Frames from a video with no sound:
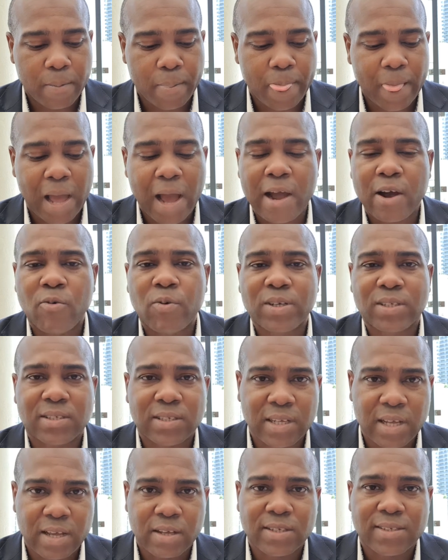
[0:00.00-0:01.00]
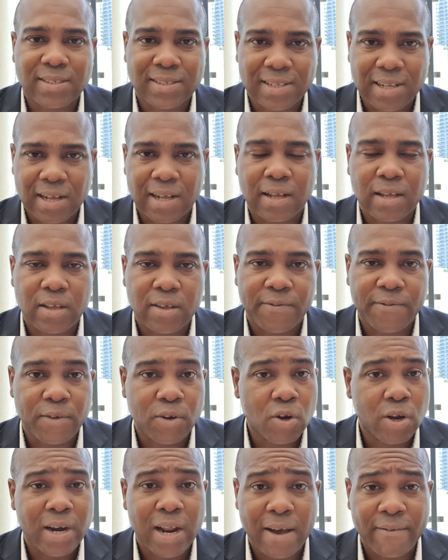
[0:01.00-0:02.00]
I always say, if you
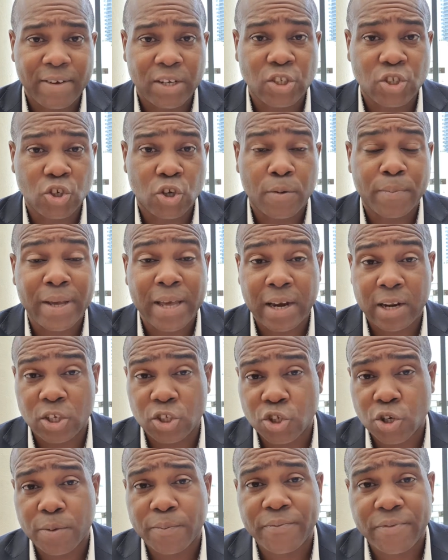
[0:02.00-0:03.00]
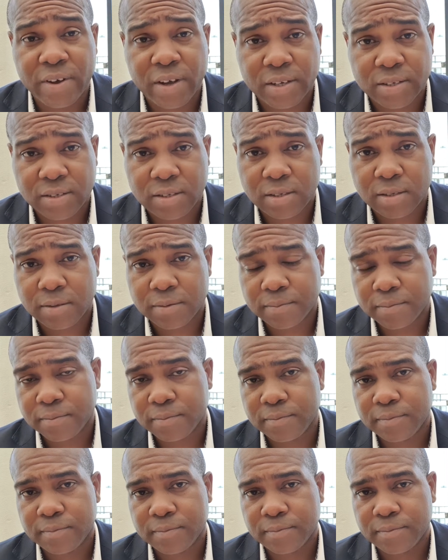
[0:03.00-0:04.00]
don't have a job, get a job first.
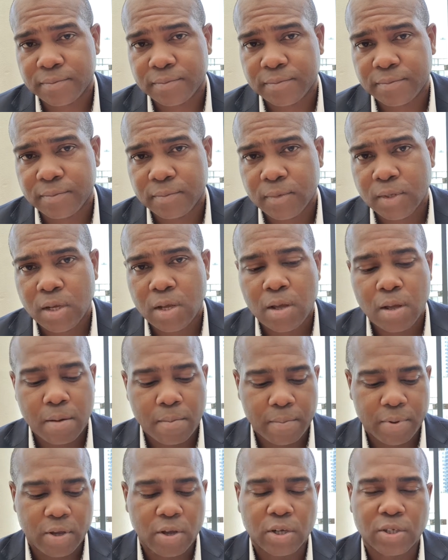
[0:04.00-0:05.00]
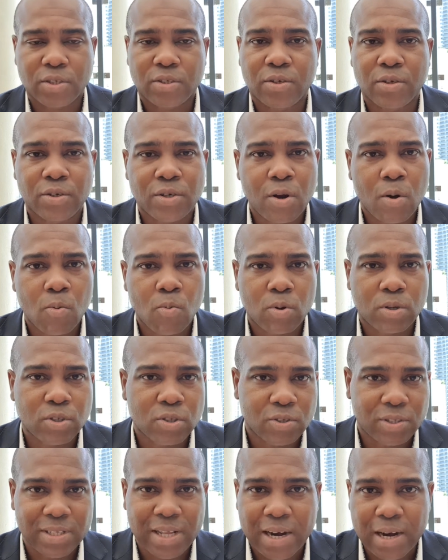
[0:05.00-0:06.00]
because you don't want to
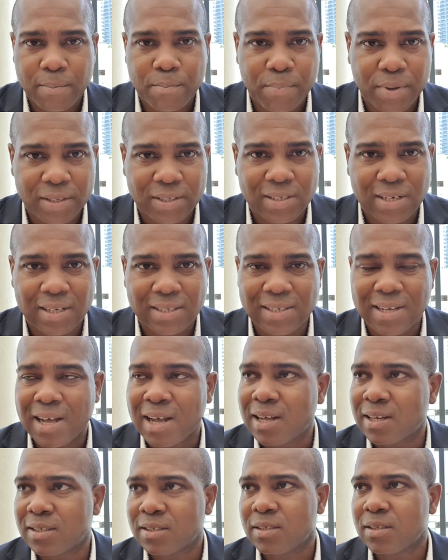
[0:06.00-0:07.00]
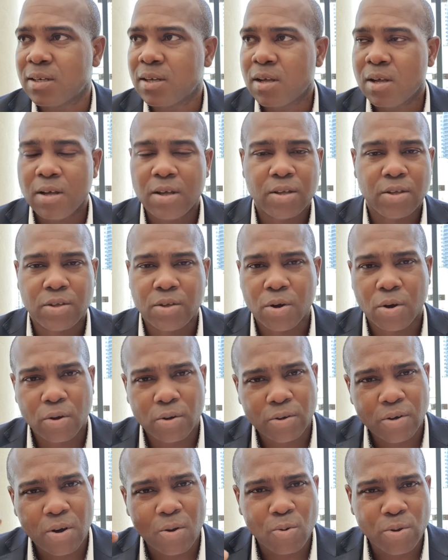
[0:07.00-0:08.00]
start a business and you're
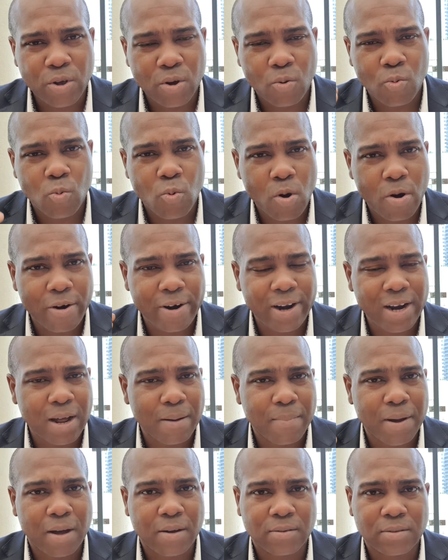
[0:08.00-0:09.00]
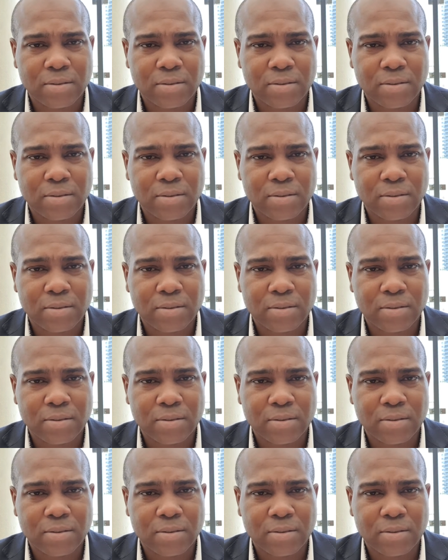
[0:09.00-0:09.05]
worried about